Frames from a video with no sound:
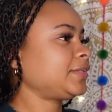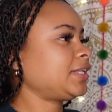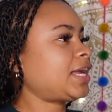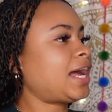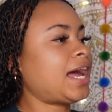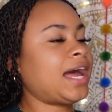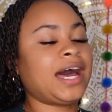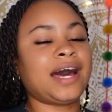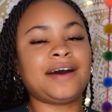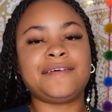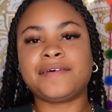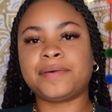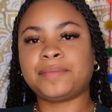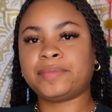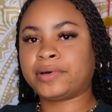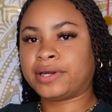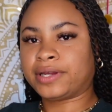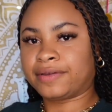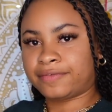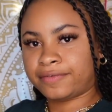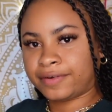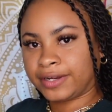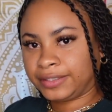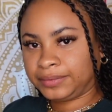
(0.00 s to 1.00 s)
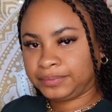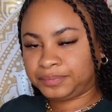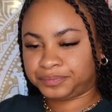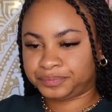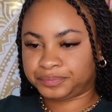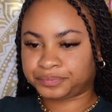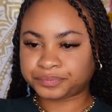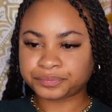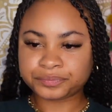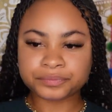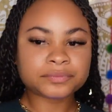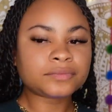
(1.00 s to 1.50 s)
I have a boyfriend.
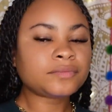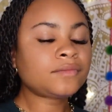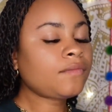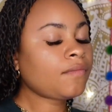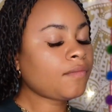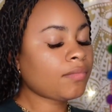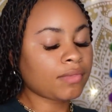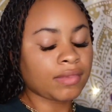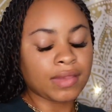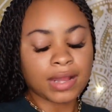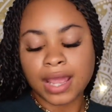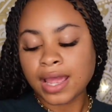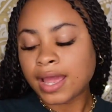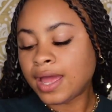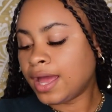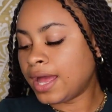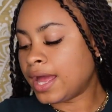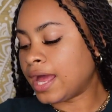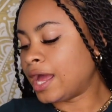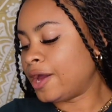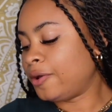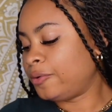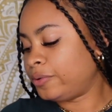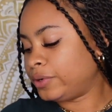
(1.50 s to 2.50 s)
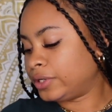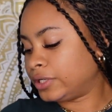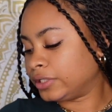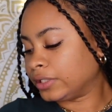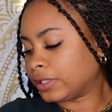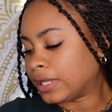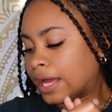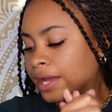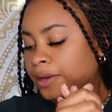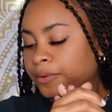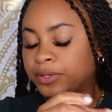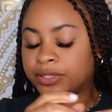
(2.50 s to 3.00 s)
I will
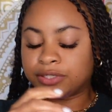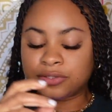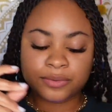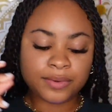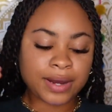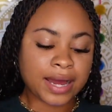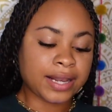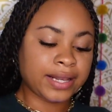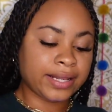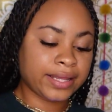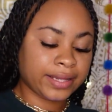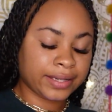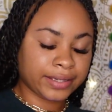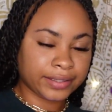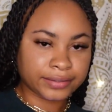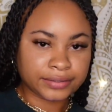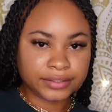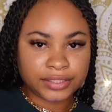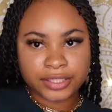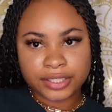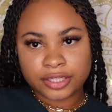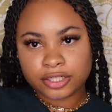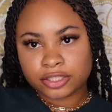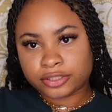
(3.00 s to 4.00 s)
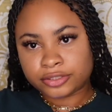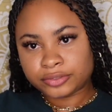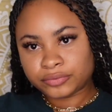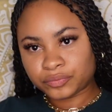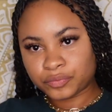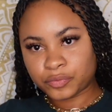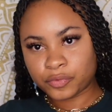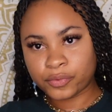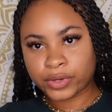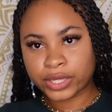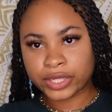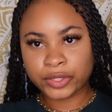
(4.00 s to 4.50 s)
do a little, you know,
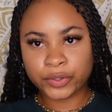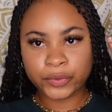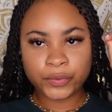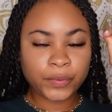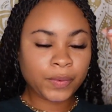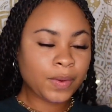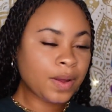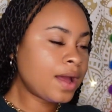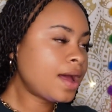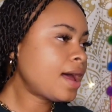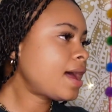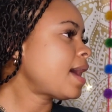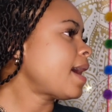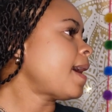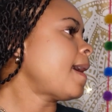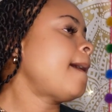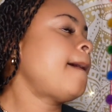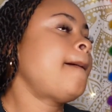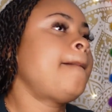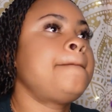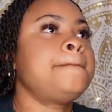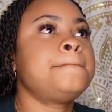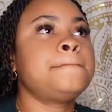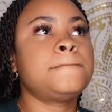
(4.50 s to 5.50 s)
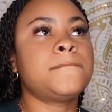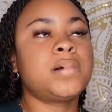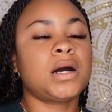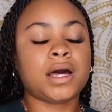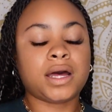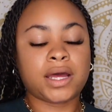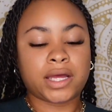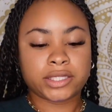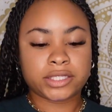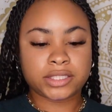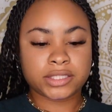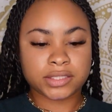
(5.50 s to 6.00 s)
with you,
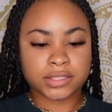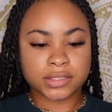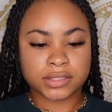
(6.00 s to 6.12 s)
but